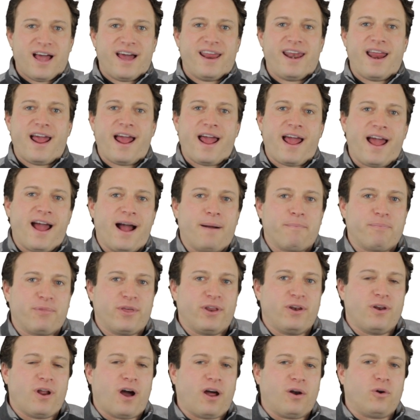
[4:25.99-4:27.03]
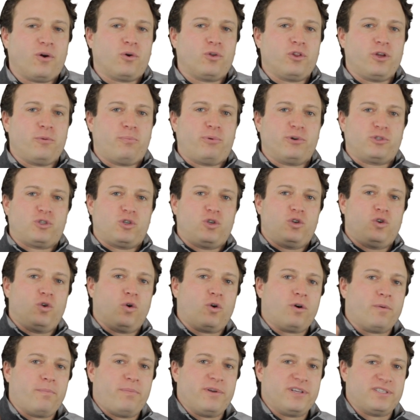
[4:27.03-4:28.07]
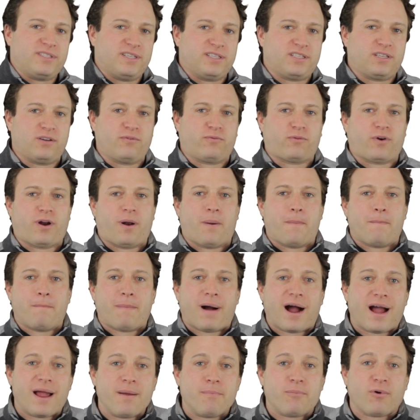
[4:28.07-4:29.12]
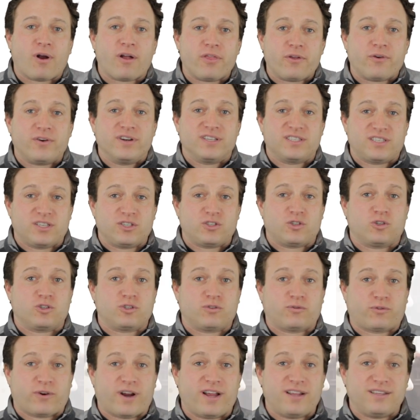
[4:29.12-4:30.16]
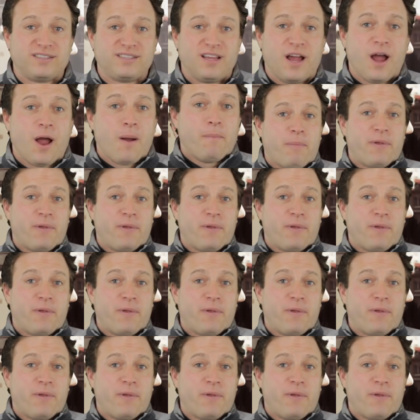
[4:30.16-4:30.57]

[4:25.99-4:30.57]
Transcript: An app that not only puts your business in front of my brother and sister's friends,